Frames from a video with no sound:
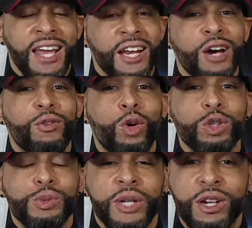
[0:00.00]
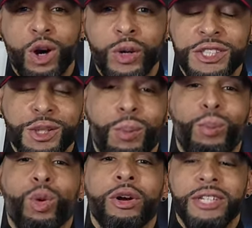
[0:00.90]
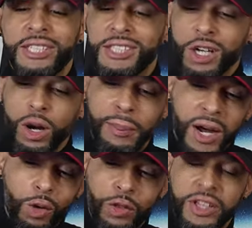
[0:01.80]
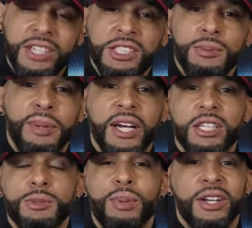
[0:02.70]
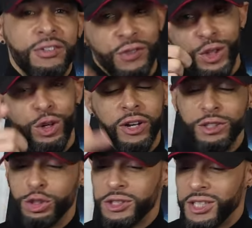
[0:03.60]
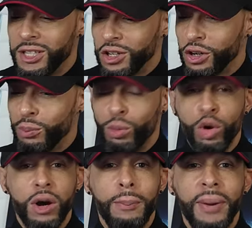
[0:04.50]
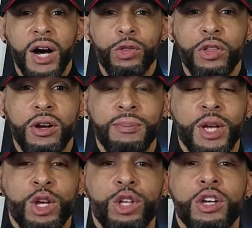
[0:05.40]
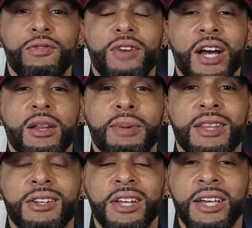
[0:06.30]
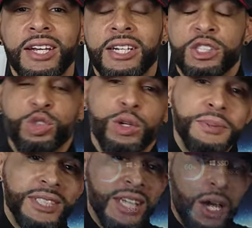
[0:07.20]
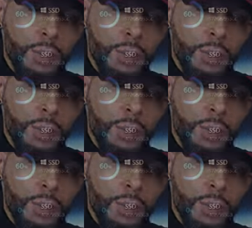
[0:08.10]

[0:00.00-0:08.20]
Now, of course, we could go into more detail about these specs, but if you're interested in learning more about them, you can find them at the link in the description down